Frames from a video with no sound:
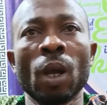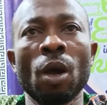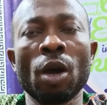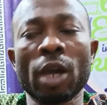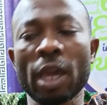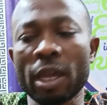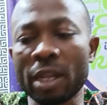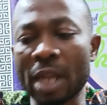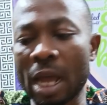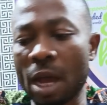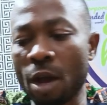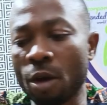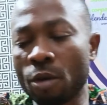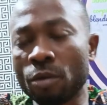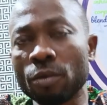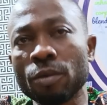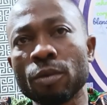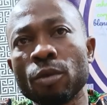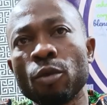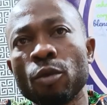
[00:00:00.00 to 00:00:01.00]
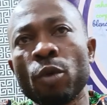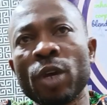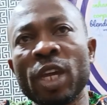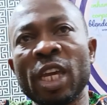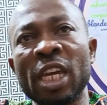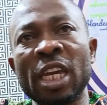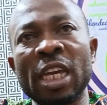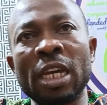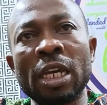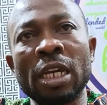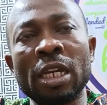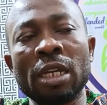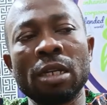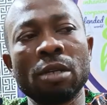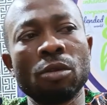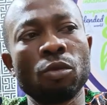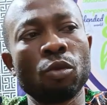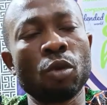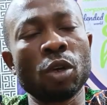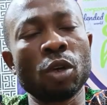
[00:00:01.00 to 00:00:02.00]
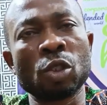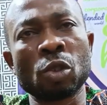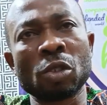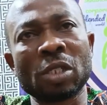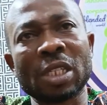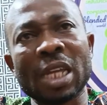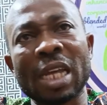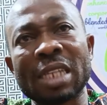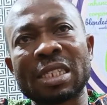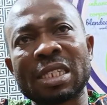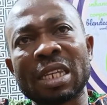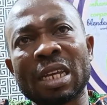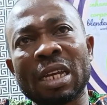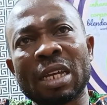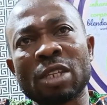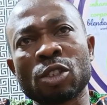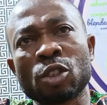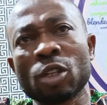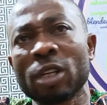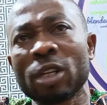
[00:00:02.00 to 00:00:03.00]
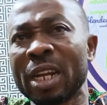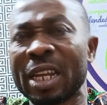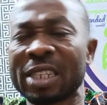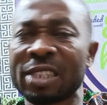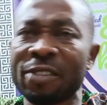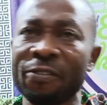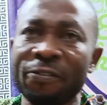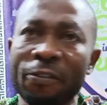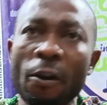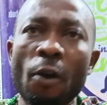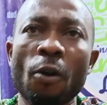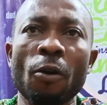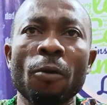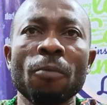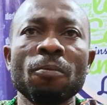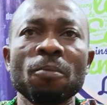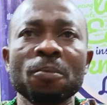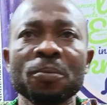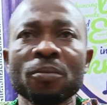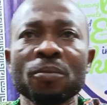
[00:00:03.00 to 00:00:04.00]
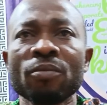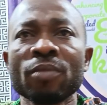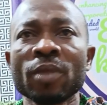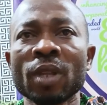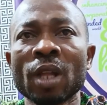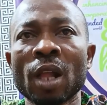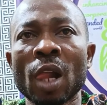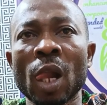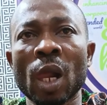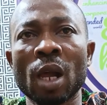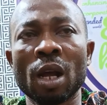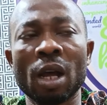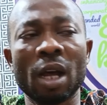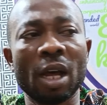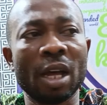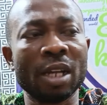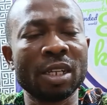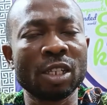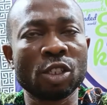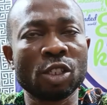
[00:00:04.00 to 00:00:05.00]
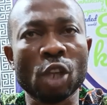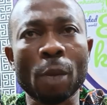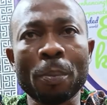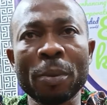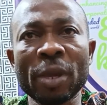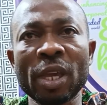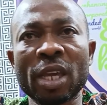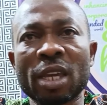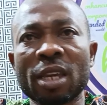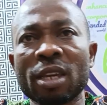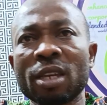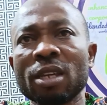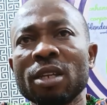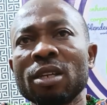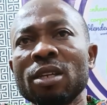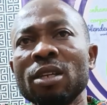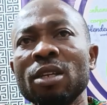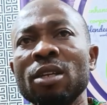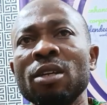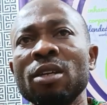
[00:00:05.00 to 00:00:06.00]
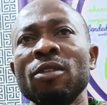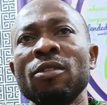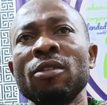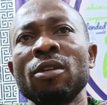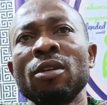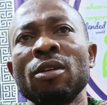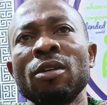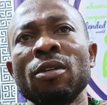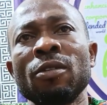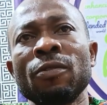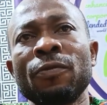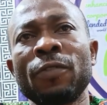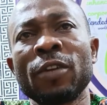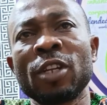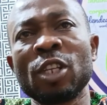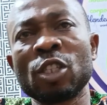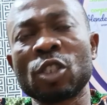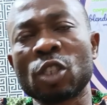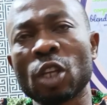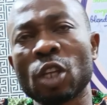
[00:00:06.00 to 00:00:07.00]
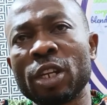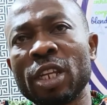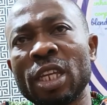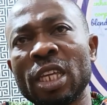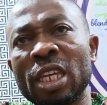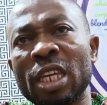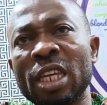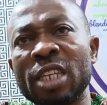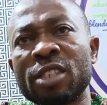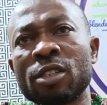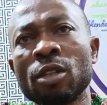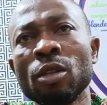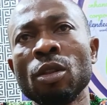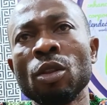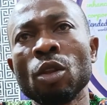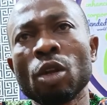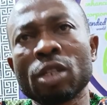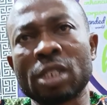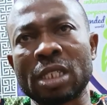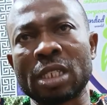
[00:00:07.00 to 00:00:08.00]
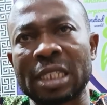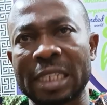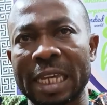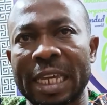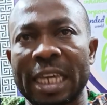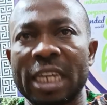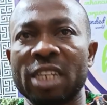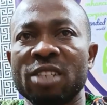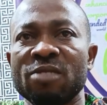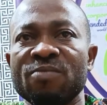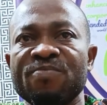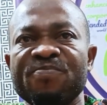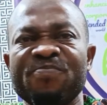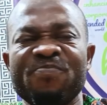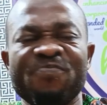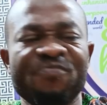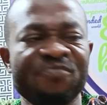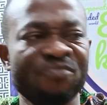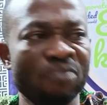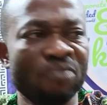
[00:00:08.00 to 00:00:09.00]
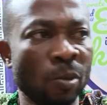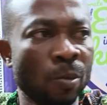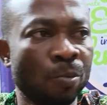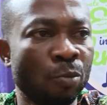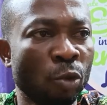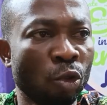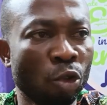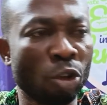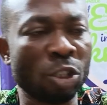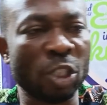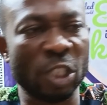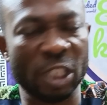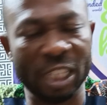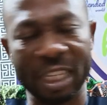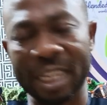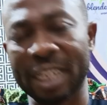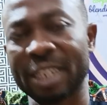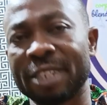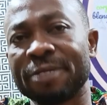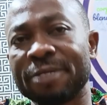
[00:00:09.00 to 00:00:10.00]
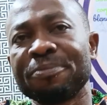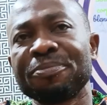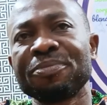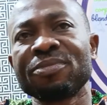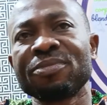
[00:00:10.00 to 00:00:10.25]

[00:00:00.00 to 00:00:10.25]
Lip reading: Okay, now we want to start study lesson 4. The topic for this study is note taking. Note taking.